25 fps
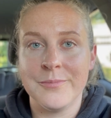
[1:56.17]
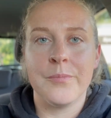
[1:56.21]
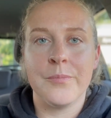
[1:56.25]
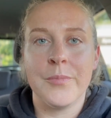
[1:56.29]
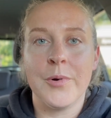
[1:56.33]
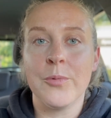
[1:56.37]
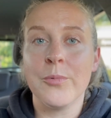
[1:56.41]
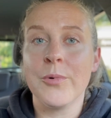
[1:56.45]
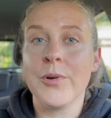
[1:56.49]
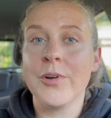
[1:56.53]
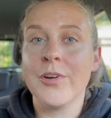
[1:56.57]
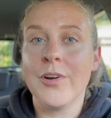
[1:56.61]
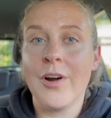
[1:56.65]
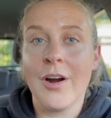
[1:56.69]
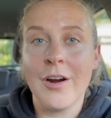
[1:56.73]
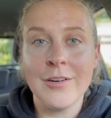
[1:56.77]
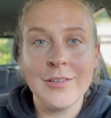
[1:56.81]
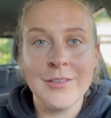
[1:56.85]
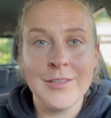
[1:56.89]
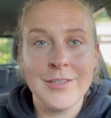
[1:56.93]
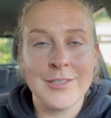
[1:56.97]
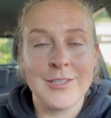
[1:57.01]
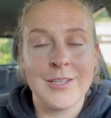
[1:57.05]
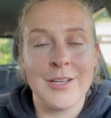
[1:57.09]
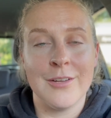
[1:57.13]
But
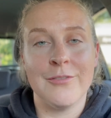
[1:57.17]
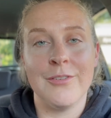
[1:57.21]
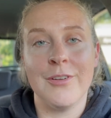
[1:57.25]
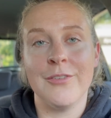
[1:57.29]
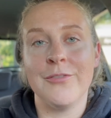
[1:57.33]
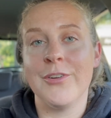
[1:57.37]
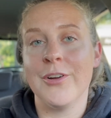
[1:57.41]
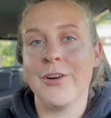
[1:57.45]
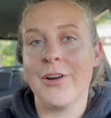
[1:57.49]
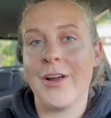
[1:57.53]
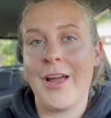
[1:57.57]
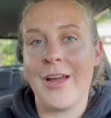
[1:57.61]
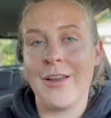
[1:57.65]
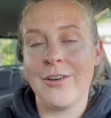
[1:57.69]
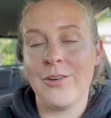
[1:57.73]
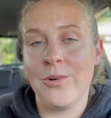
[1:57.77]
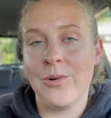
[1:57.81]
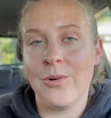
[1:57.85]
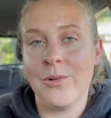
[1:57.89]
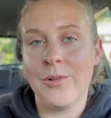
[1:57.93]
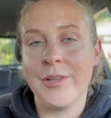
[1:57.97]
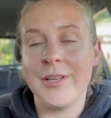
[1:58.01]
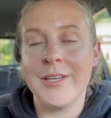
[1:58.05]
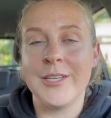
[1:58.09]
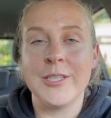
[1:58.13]
regardless of if your end
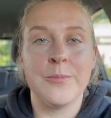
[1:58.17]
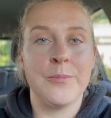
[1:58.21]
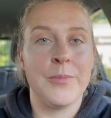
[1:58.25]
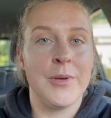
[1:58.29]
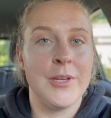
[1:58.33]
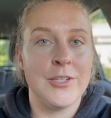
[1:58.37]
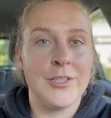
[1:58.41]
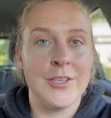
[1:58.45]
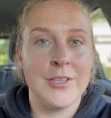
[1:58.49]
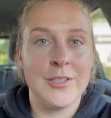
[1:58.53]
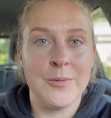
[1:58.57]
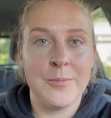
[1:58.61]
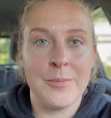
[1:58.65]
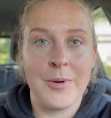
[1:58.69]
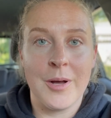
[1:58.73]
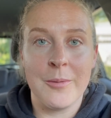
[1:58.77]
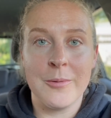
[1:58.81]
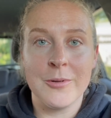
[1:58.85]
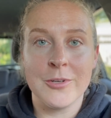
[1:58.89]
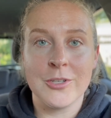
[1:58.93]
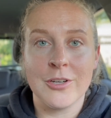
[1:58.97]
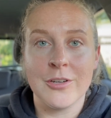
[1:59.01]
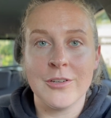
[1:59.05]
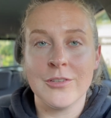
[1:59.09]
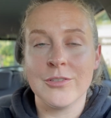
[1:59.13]
goal is pitching to
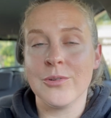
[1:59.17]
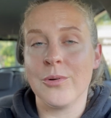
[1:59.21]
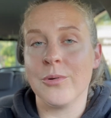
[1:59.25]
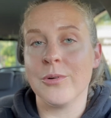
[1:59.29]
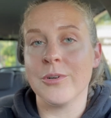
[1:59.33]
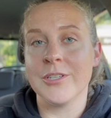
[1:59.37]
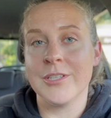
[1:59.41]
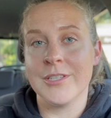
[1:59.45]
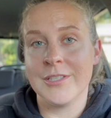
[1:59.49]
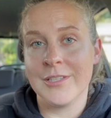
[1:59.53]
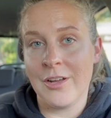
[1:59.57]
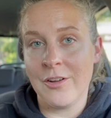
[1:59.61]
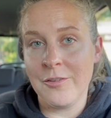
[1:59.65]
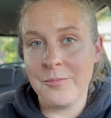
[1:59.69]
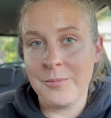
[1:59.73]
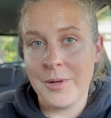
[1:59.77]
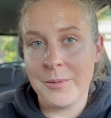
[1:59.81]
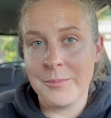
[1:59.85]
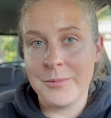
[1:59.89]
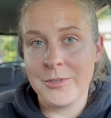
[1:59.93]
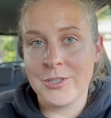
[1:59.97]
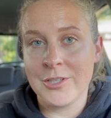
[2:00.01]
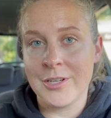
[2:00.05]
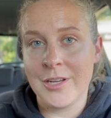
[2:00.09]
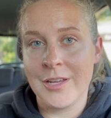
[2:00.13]
publishers or
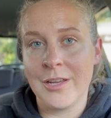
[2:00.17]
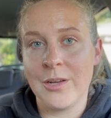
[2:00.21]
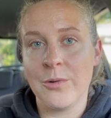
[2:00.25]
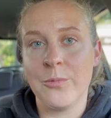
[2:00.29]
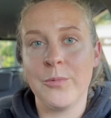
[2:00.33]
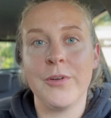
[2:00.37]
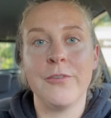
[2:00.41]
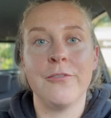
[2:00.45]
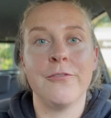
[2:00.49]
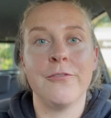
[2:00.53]
self-publishing, we